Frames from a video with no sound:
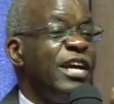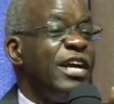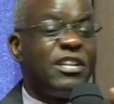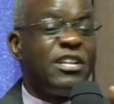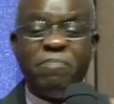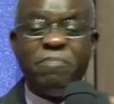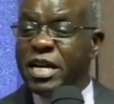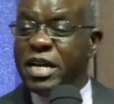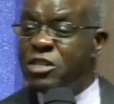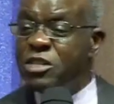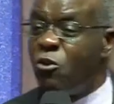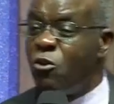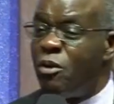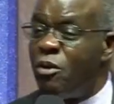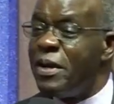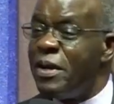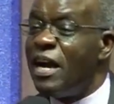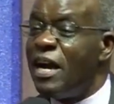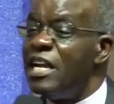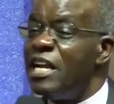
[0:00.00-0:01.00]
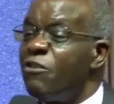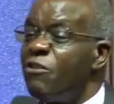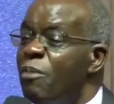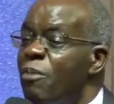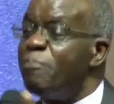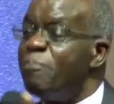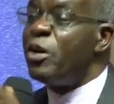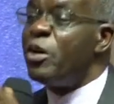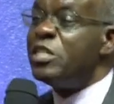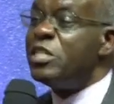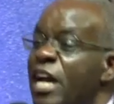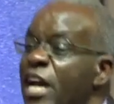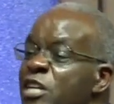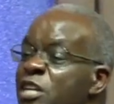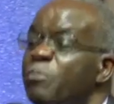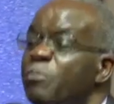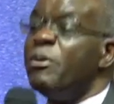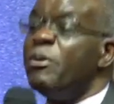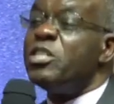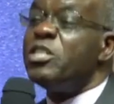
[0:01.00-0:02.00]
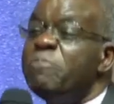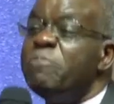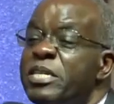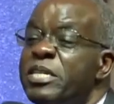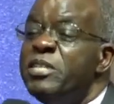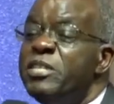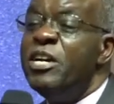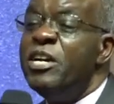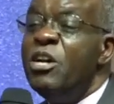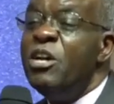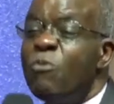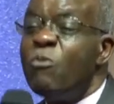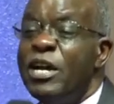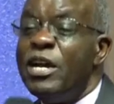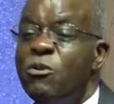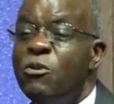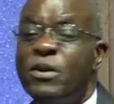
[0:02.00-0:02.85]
It means you will be running from point A to point B. When you